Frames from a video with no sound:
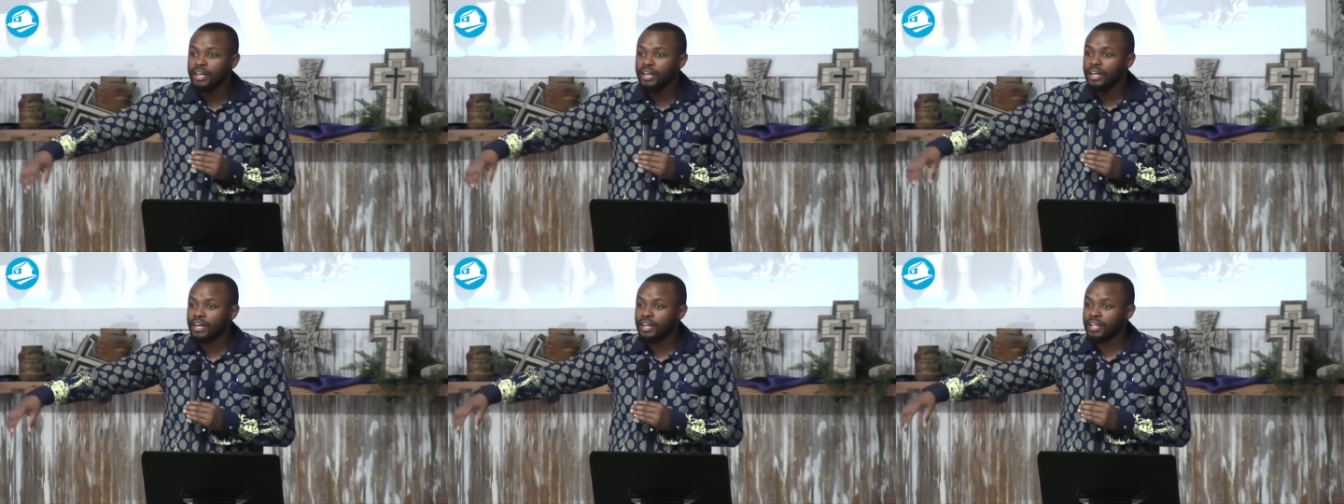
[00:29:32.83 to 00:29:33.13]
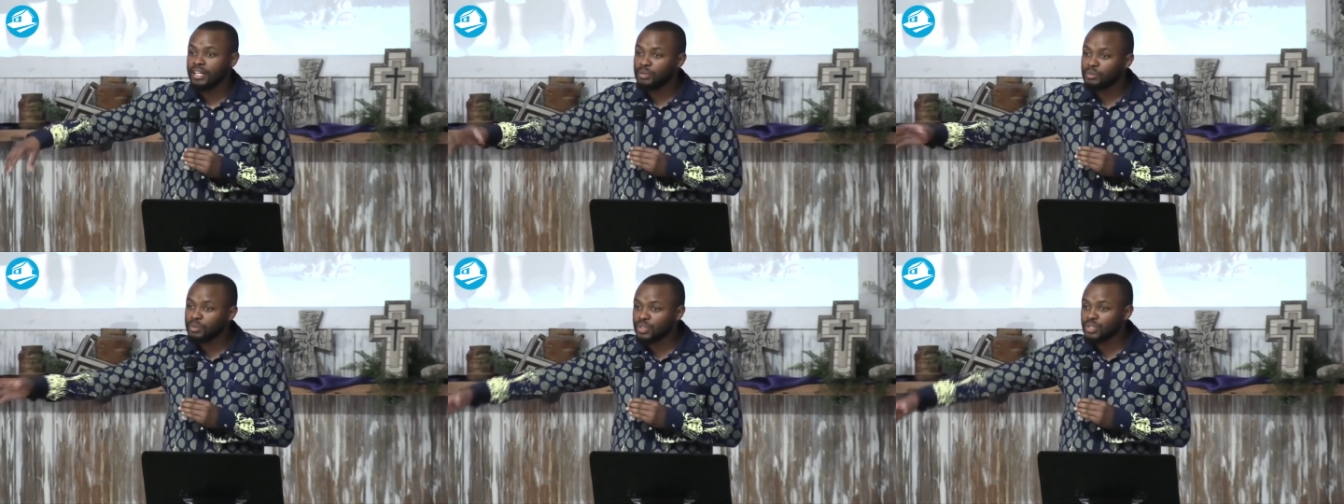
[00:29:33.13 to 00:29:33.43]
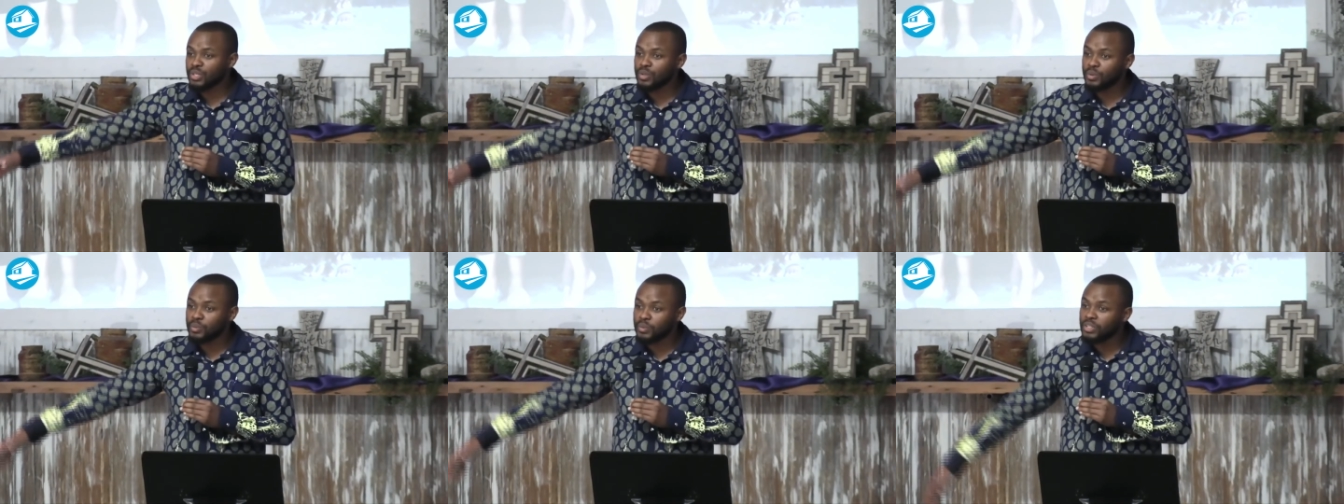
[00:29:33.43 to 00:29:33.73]
and he was
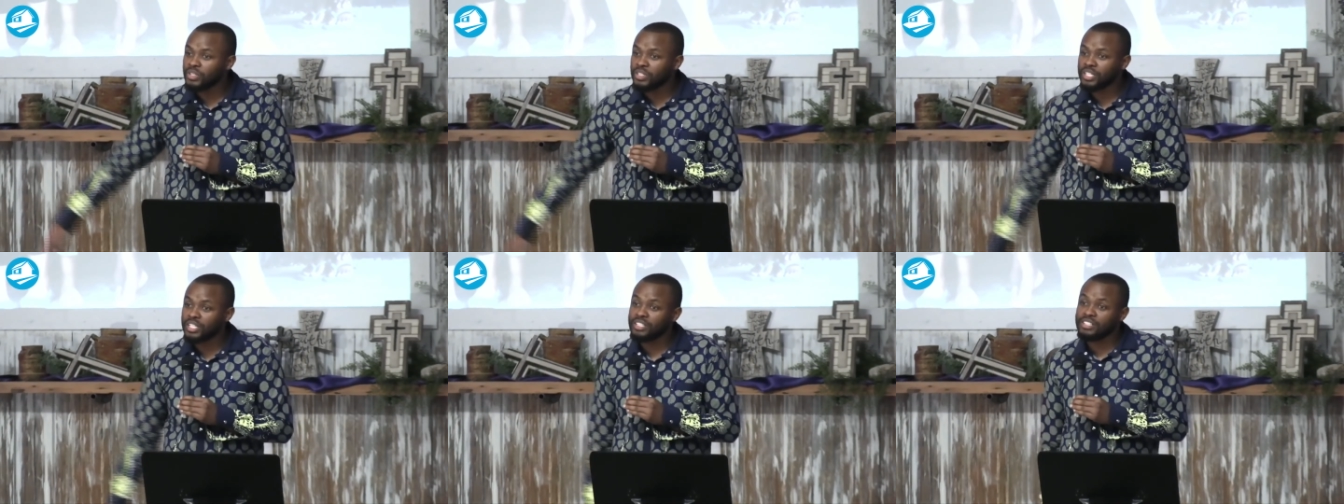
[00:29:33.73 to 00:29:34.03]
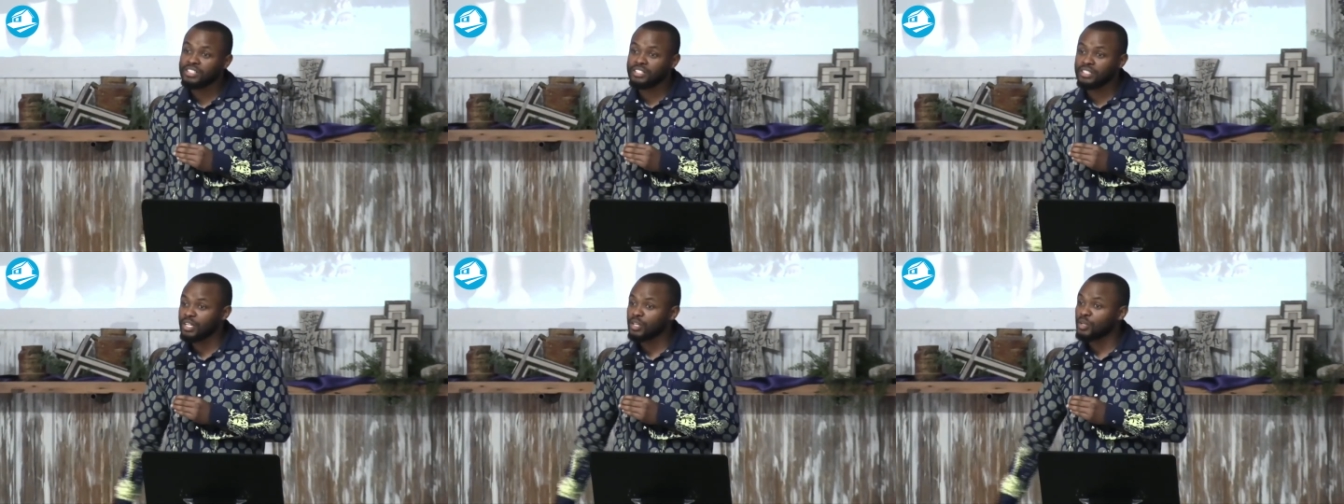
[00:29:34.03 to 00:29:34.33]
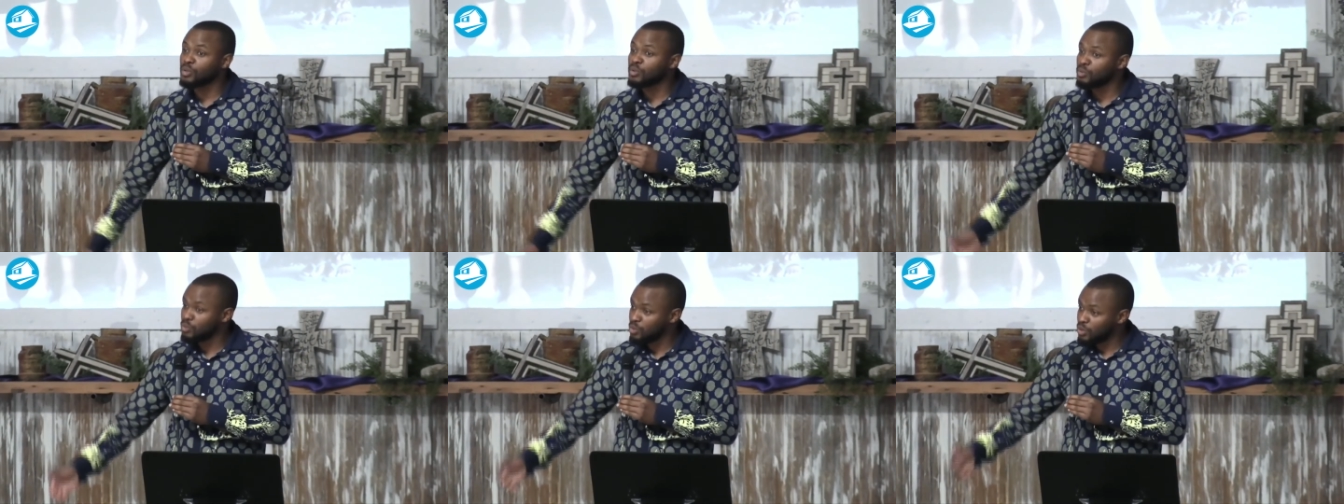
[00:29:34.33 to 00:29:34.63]
on a wheelchair. They say,
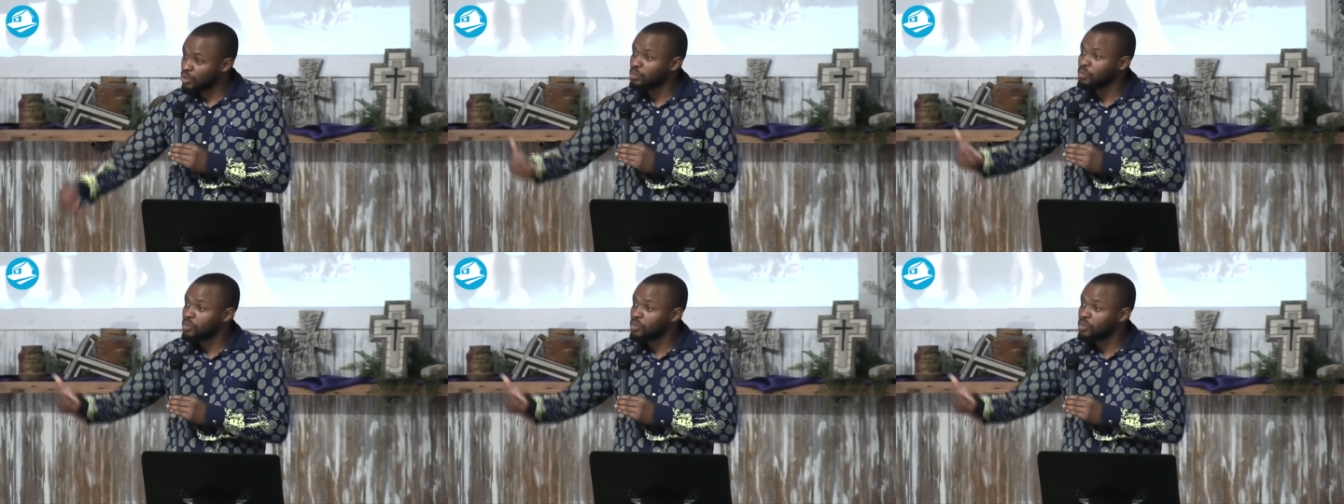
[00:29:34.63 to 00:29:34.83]
"You know,